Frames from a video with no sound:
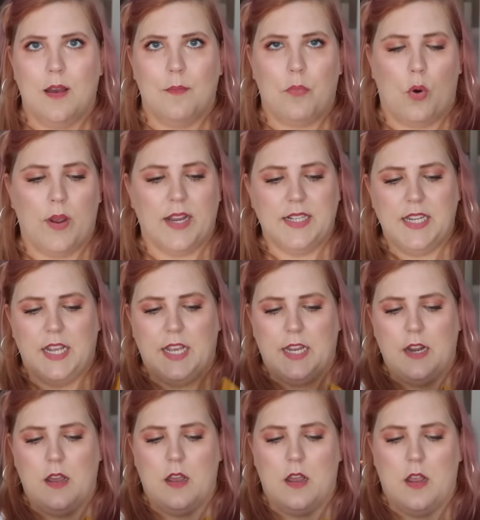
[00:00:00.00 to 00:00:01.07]

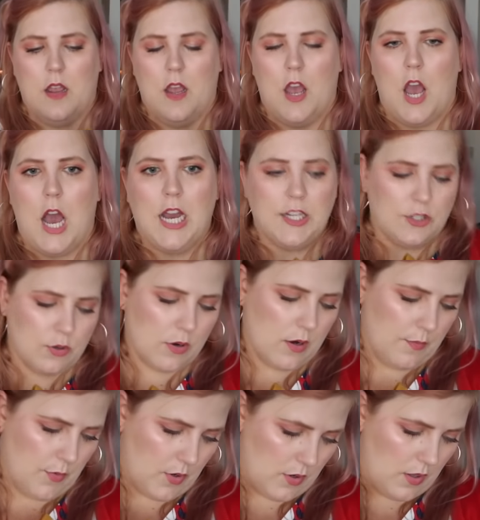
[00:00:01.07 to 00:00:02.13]
pointed,
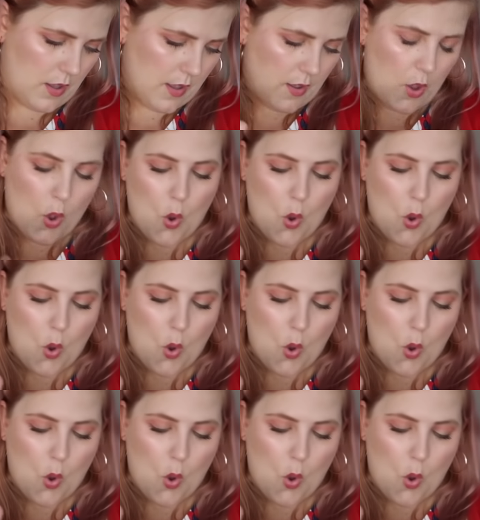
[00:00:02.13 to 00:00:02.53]
adorable.